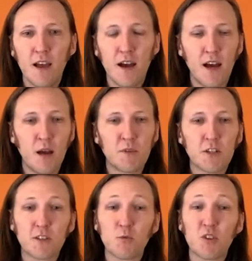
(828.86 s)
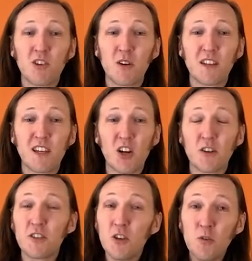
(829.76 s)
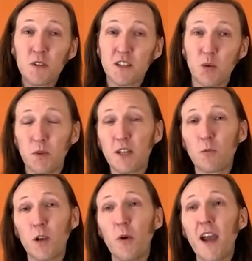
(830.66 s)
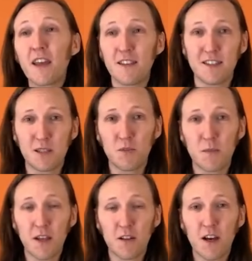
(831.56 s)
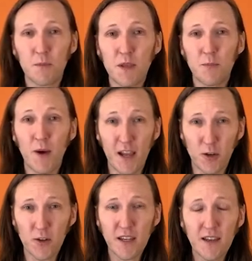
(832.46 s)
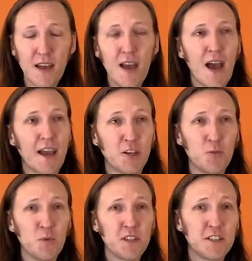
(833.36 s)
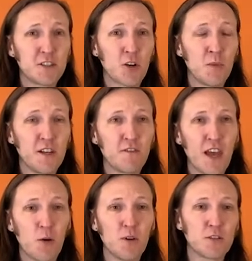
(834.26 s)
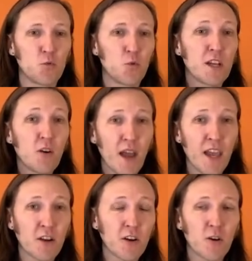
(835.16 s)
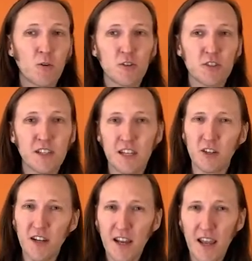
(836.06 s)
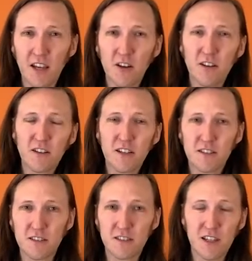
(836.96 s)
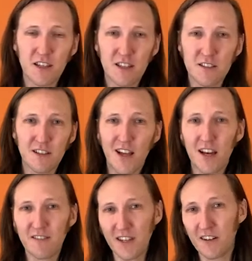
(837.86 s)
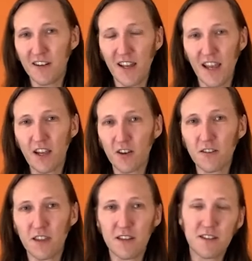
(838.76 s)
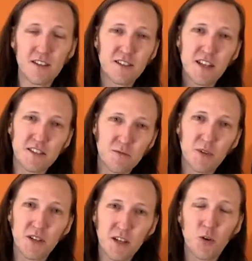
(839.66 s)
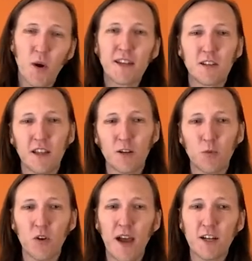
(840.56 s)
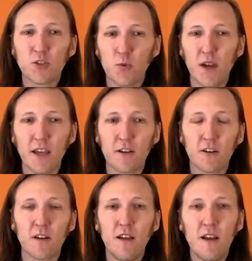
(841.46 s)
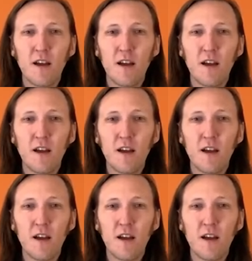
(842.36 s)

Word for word: It's also worth noting that Yarn 2 was a complete rewrite that seemed to make a lot of people angry. I couldn't really determine if that was real anger or just internet anger because there's a lot of internet anger that doesn't really equate to like real actual anger.